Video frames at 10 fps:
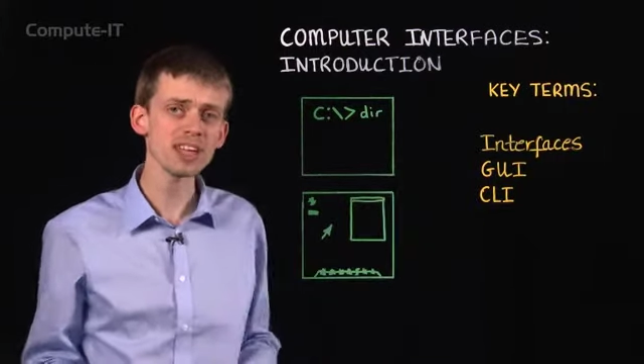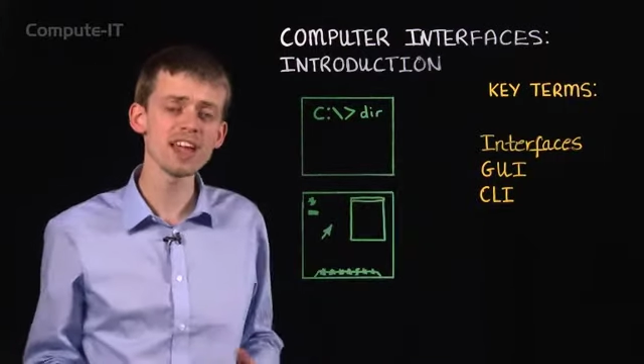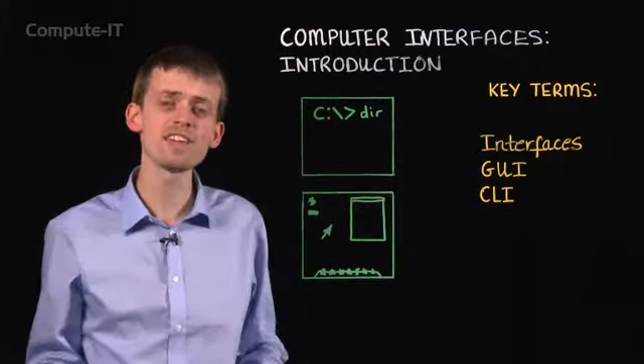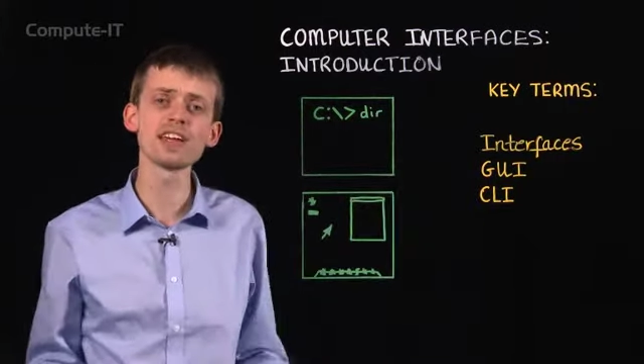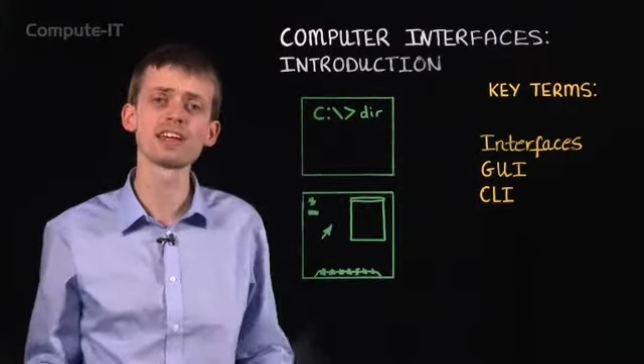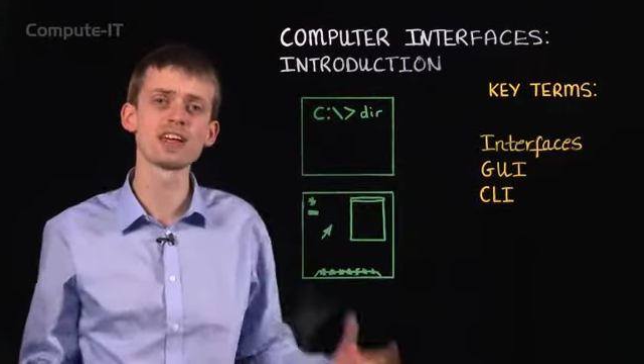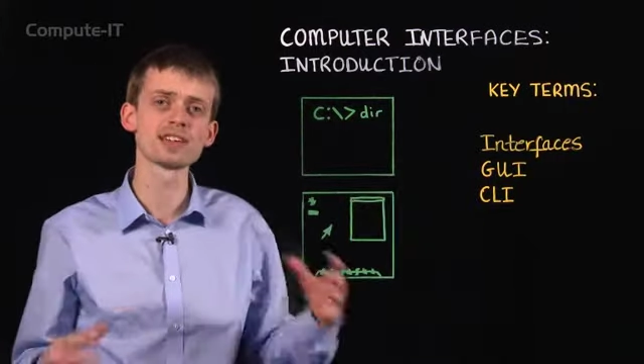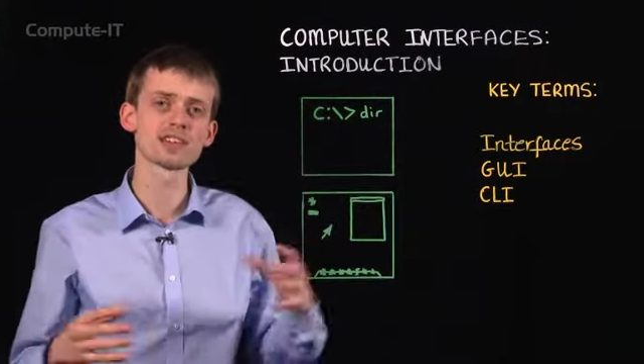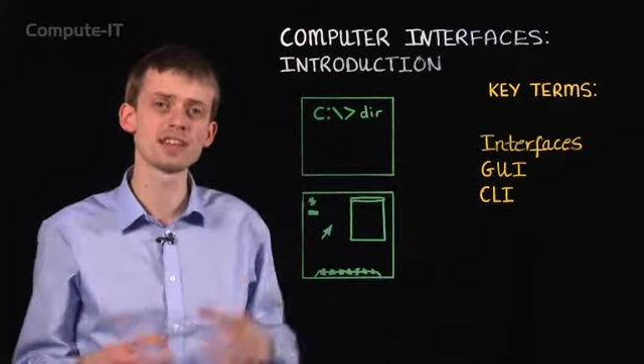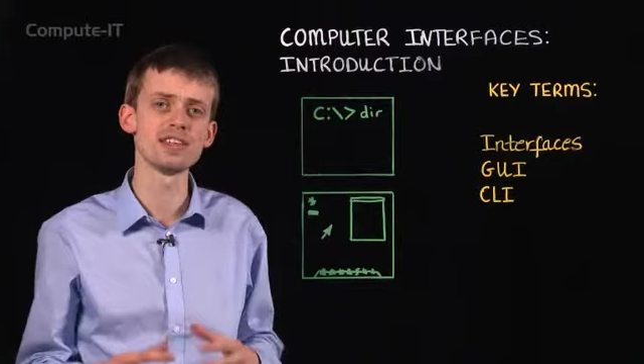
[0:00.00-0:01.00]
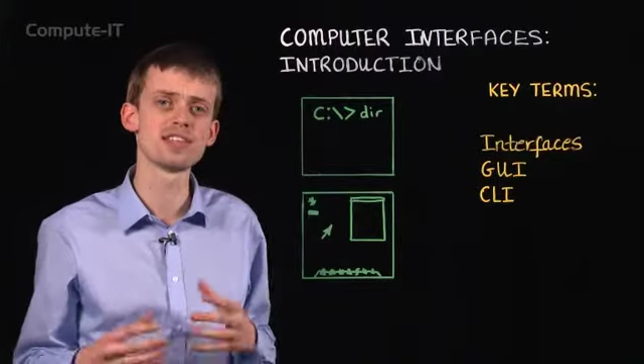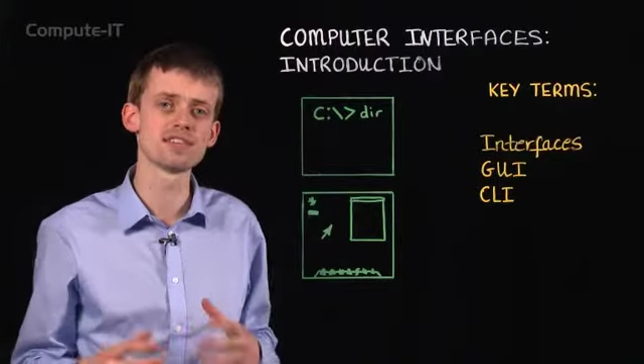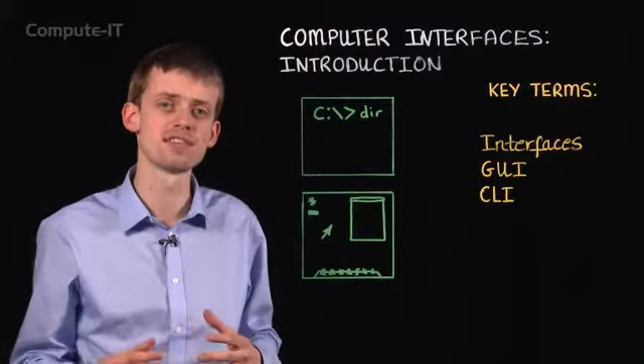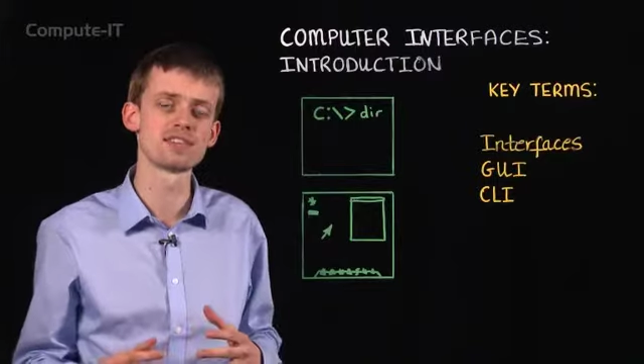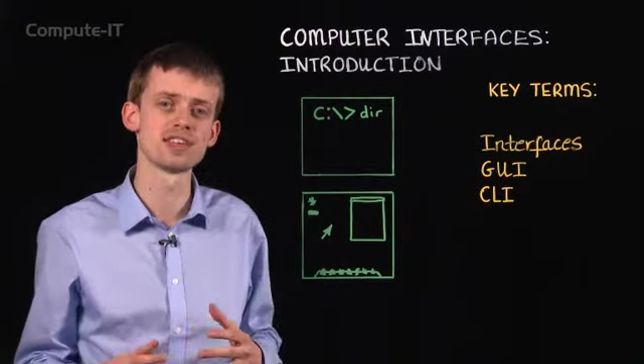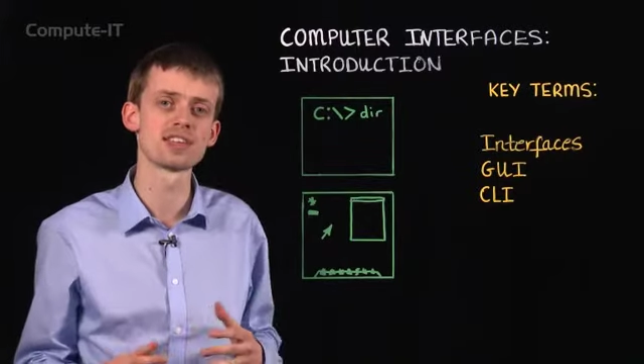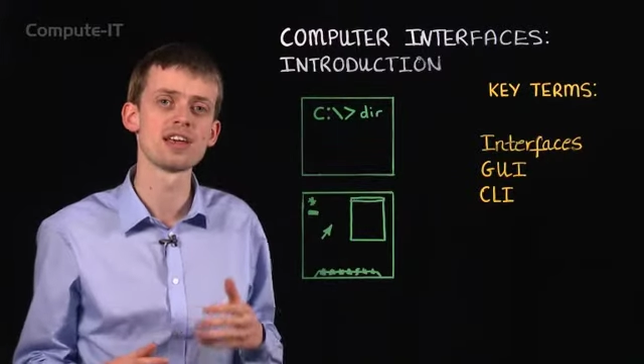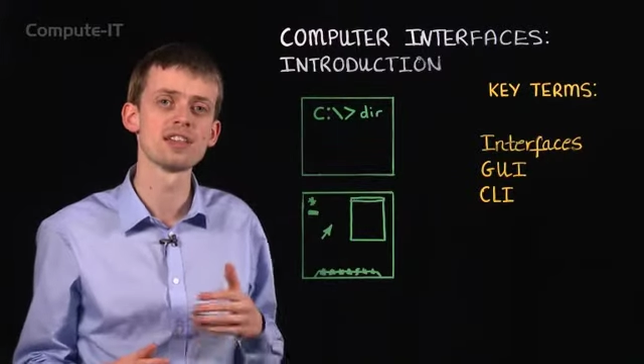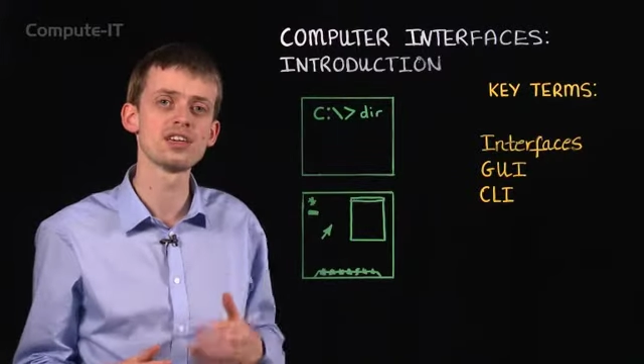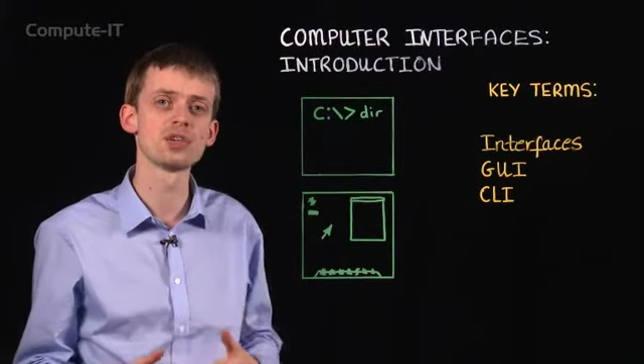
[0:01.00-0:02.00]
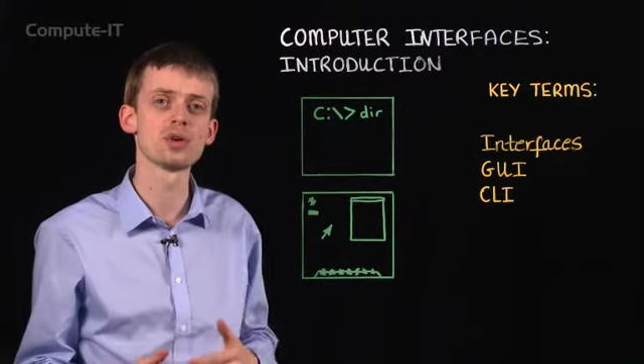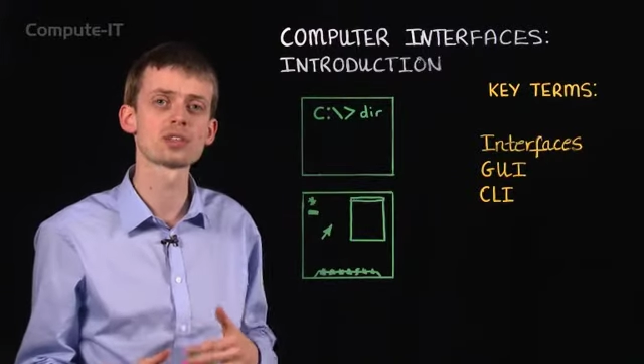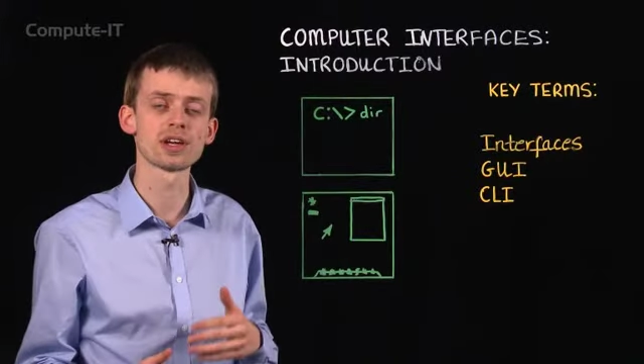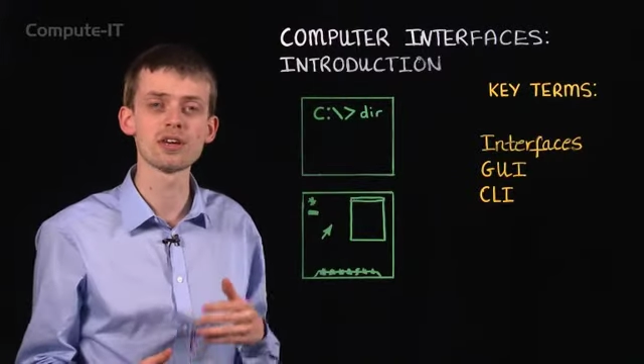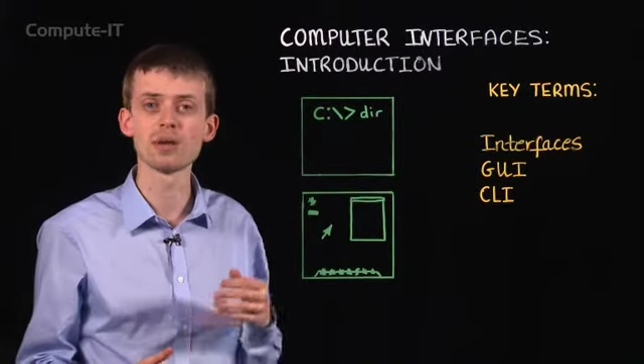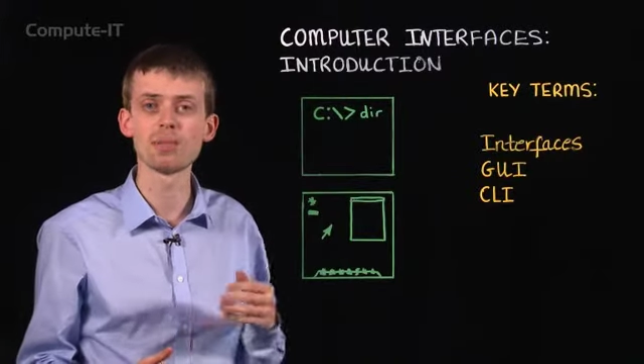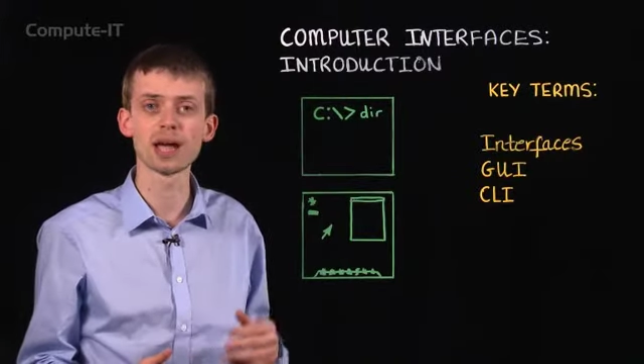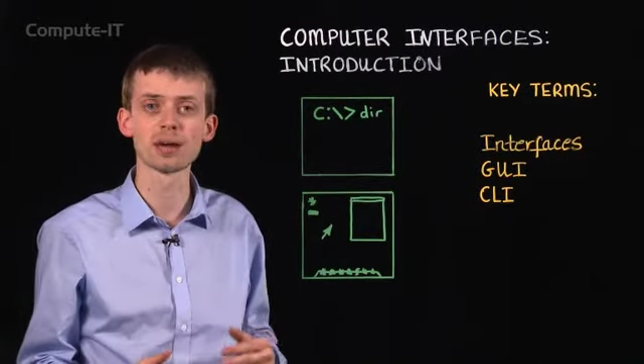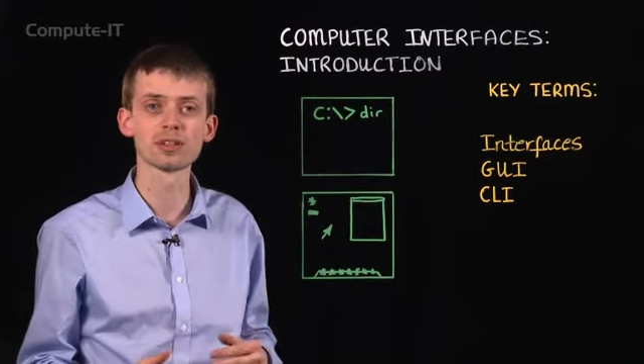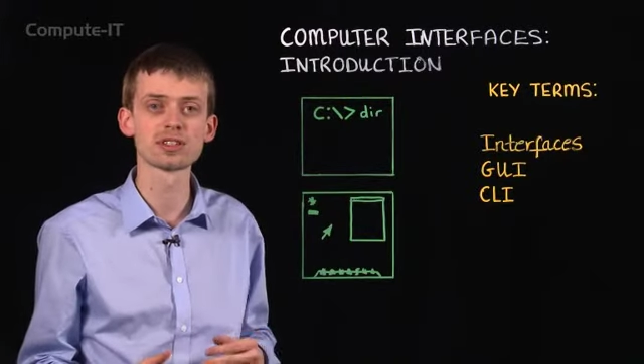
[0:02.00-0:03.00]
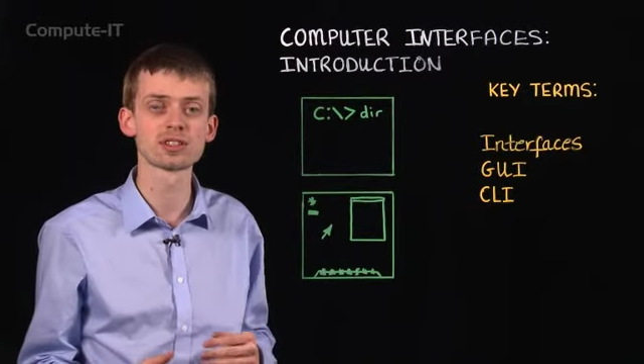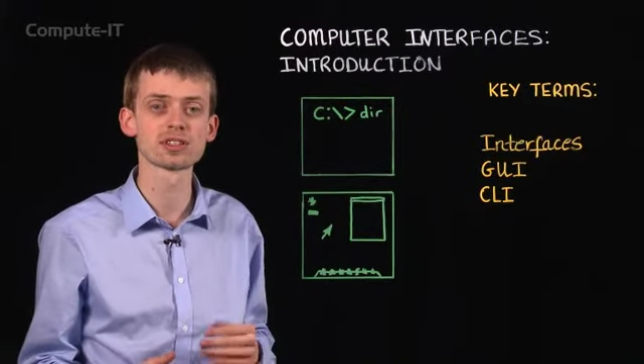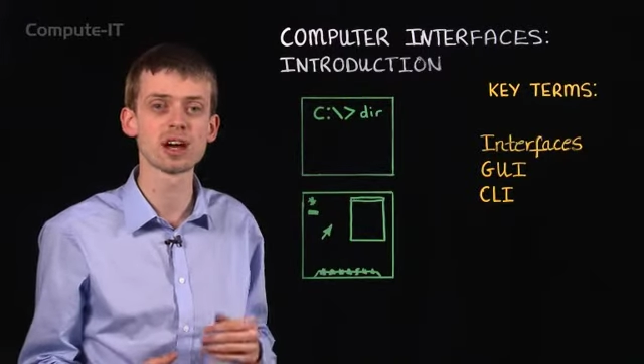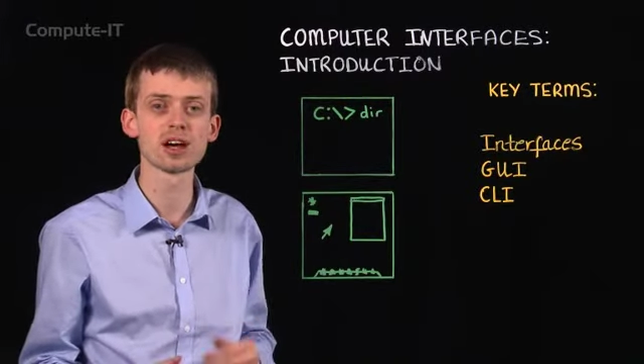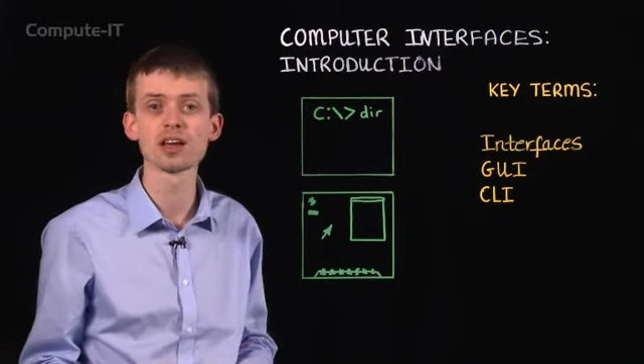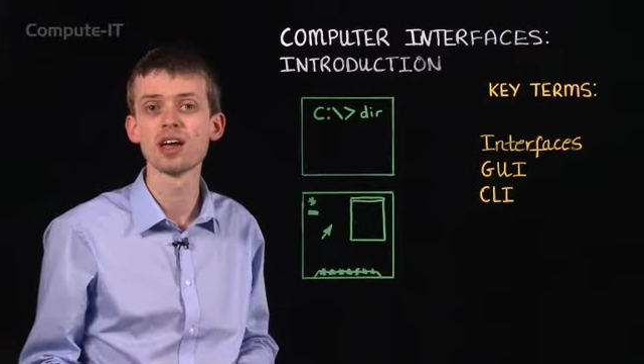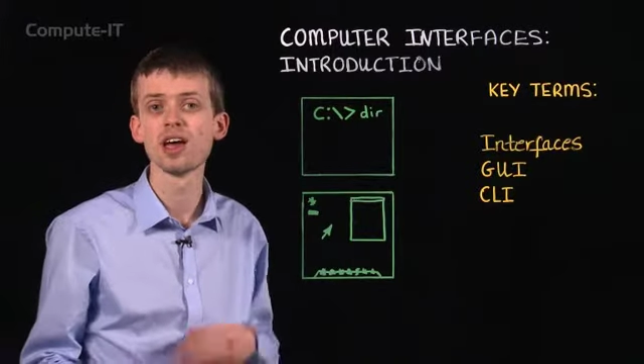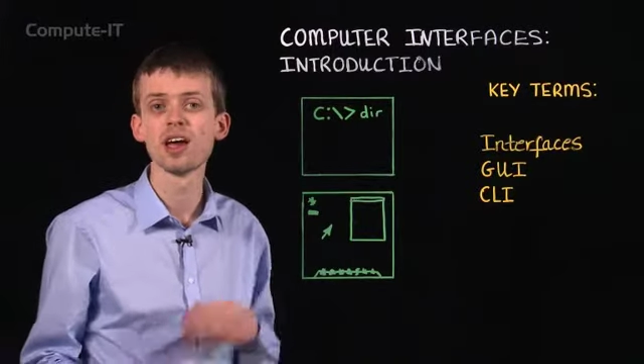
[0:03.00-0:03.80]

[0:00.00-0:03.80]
If they can understand these differences, they should also be able to start